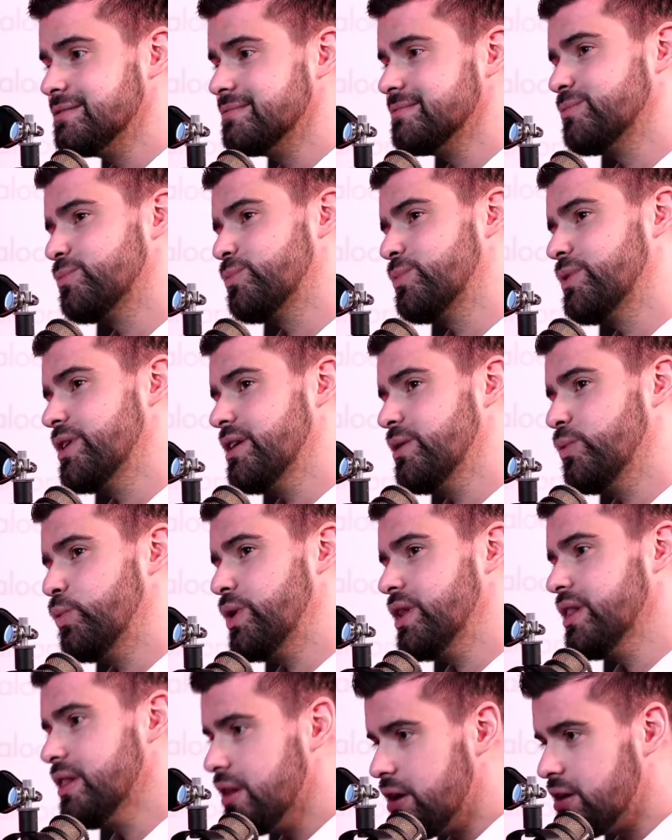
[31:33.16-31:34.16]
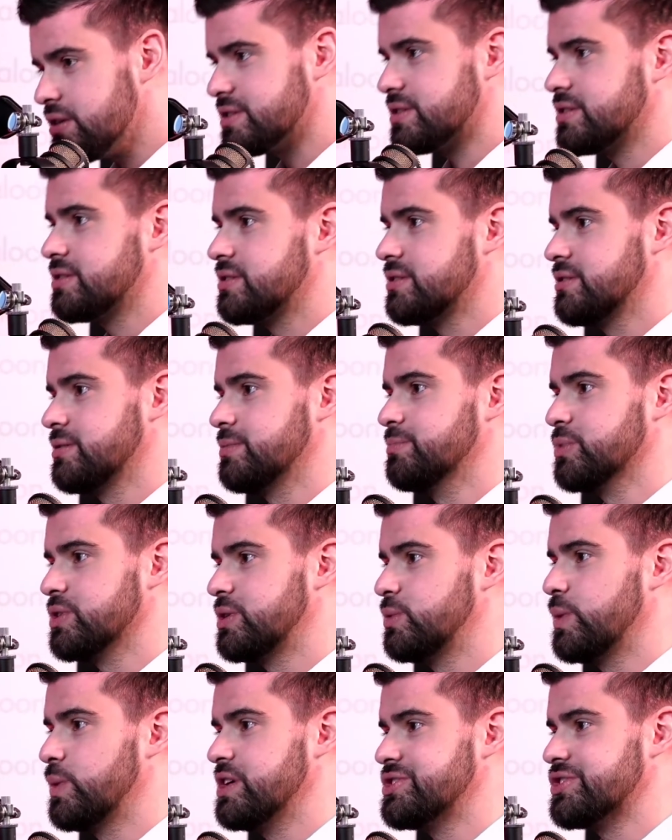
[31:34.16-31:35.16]
we lost
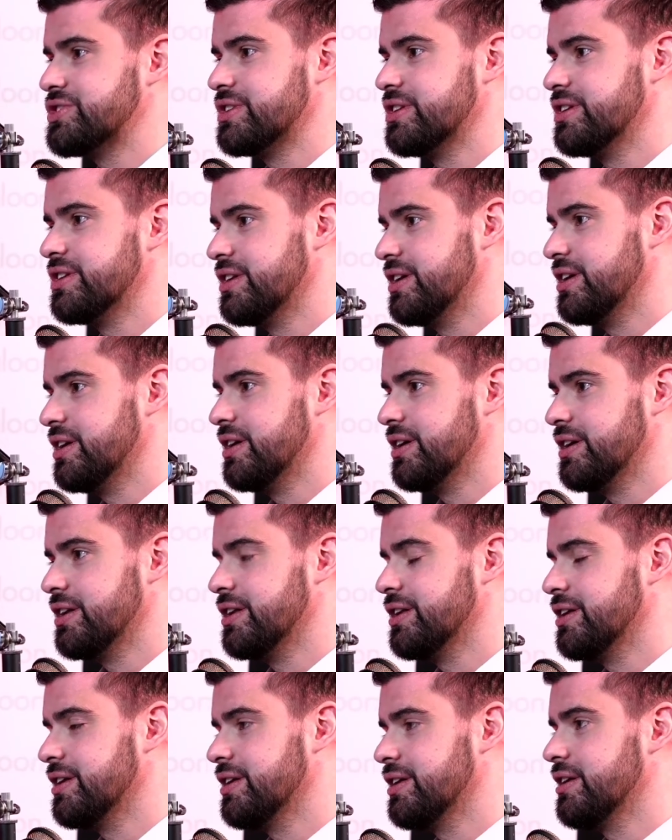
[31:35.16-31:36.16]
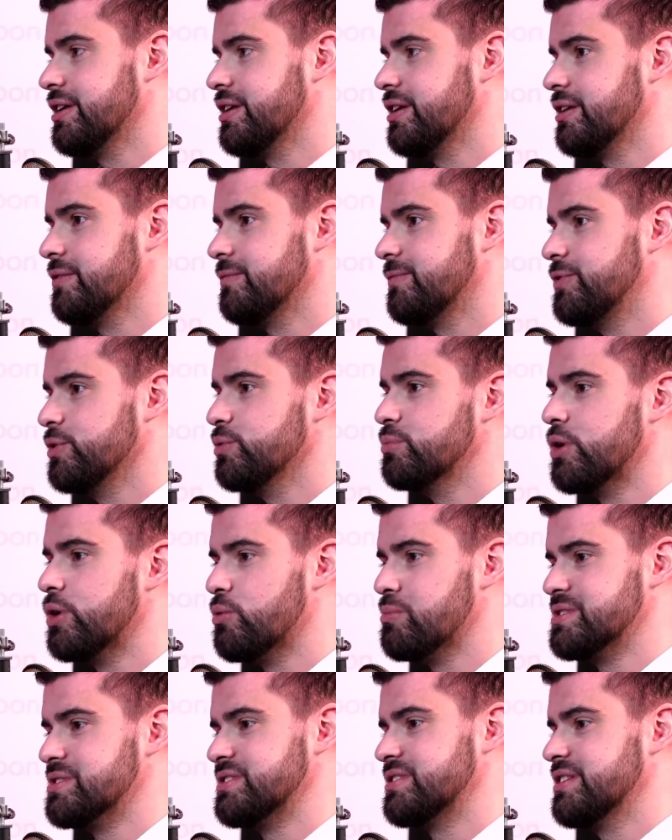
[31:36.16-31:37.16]
motivation in few
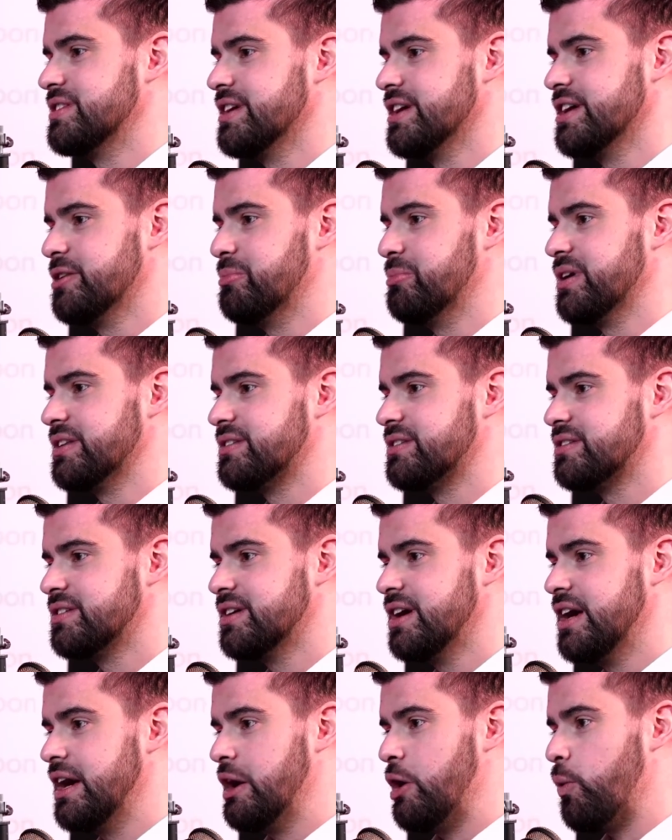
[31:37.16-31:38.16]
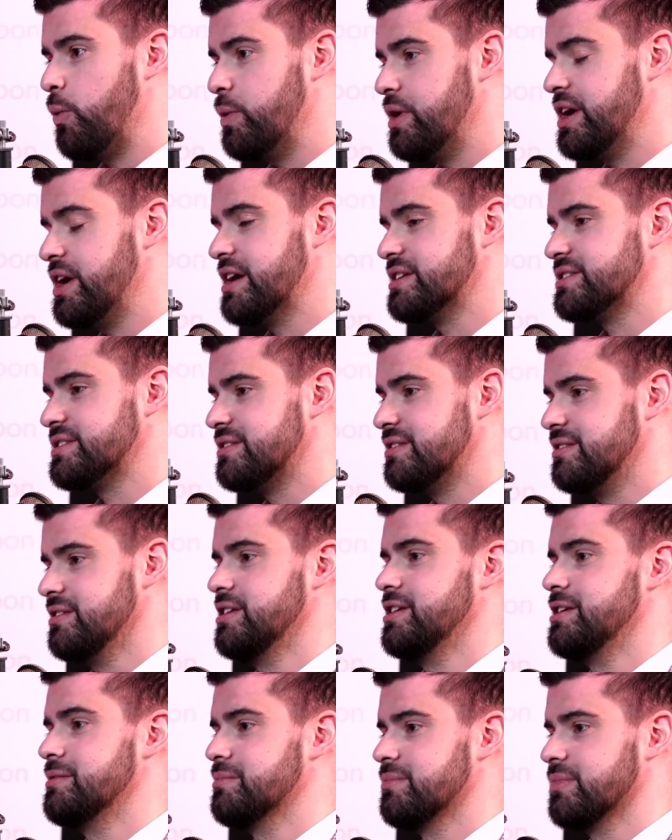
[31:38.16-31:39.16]
moments there, but we as a
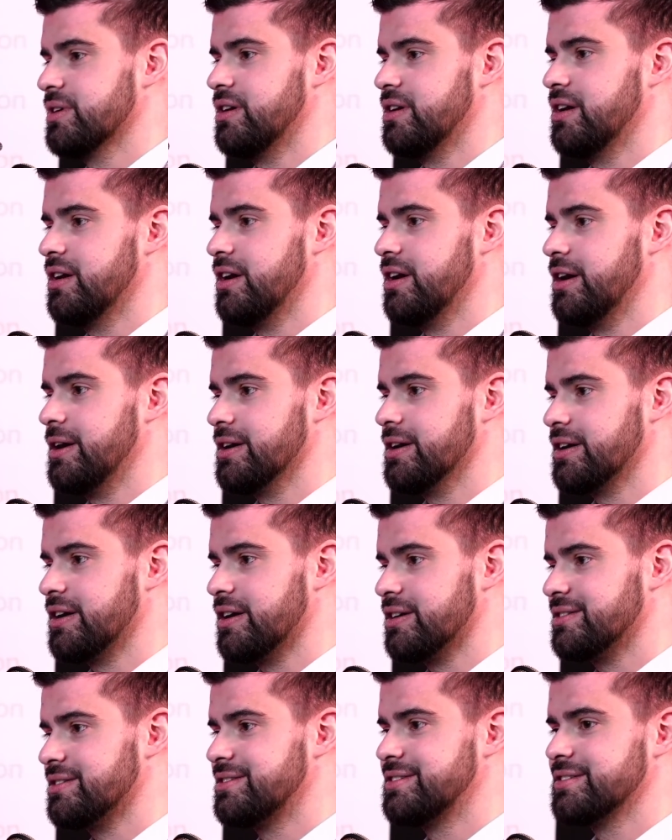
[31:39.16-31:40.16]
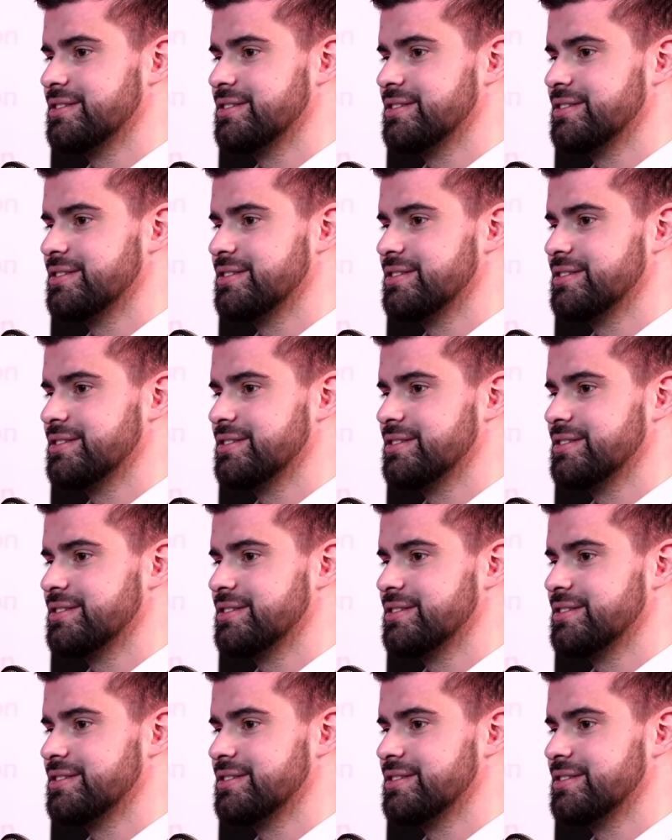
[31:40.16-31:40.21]
team got